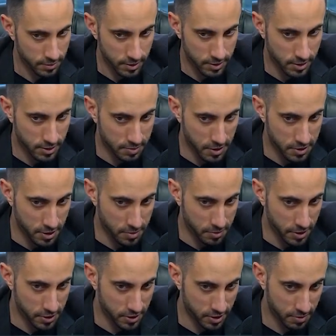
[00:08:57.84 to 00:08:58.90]
So Special
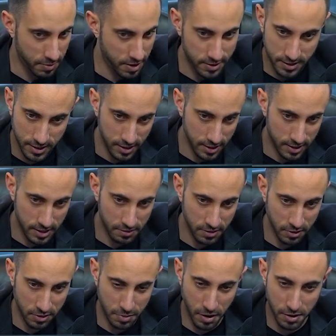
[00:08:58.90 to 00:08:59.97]
Operations Command. CDC
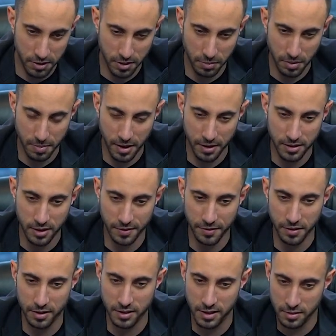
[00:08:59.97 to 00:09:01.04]
renews partnership with Palantir
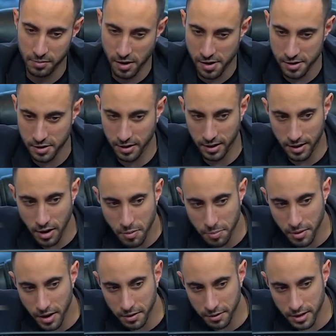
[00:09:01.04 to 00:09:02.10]
for disease monitoring and
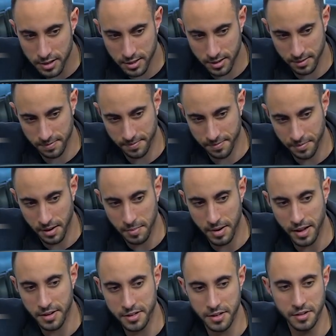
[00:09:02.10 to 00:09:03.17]
outbreak risk.
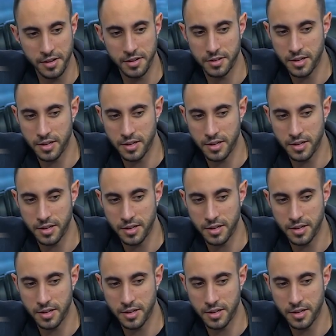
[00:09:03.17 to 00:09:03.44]
Palantir and the U.S.